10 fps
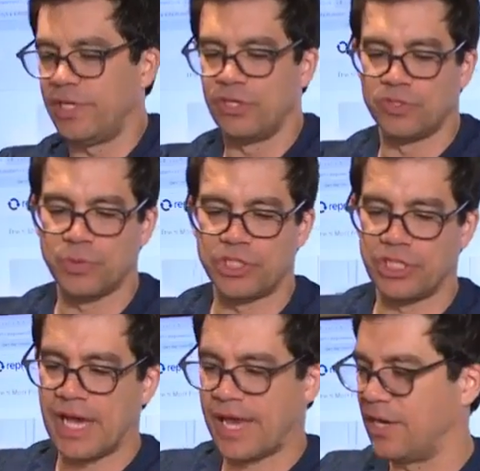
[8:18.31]
Here's what
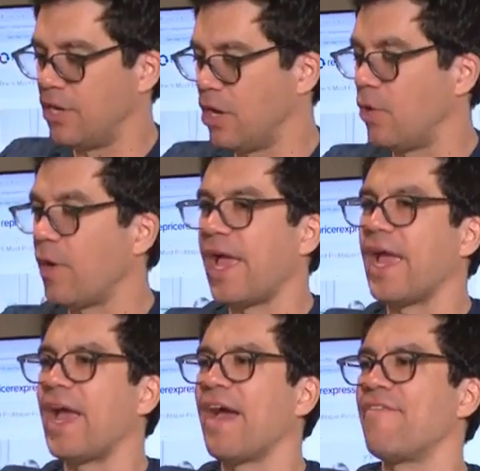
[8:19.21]
you got to know.
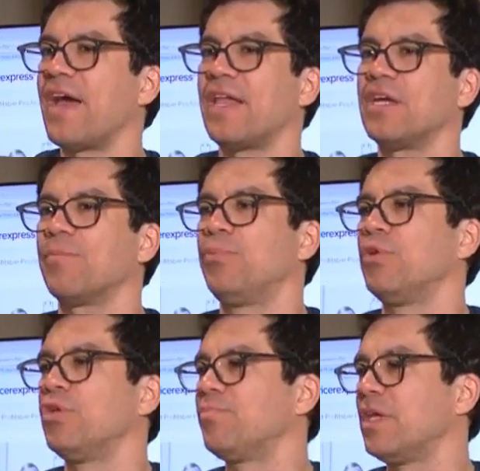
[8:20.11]
Hey, have Alec
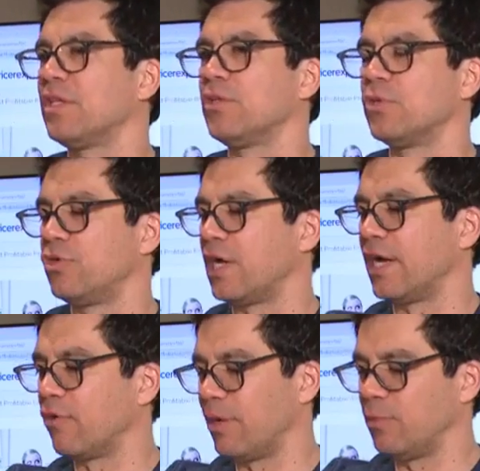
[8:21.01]
pull up that little
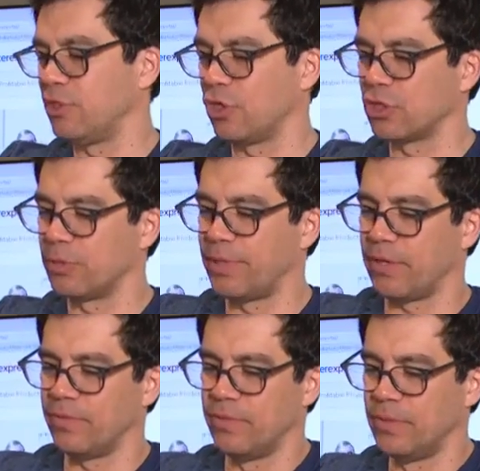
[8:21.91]
diagram we talked
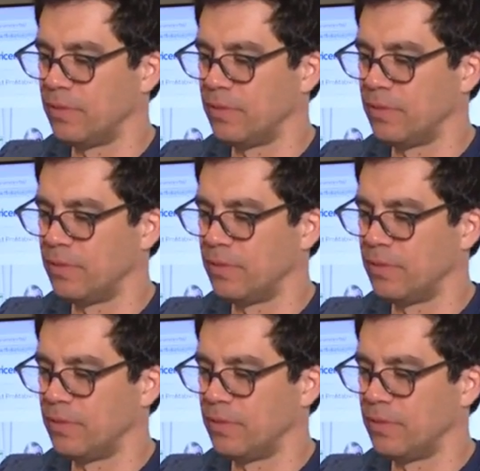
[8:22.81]
about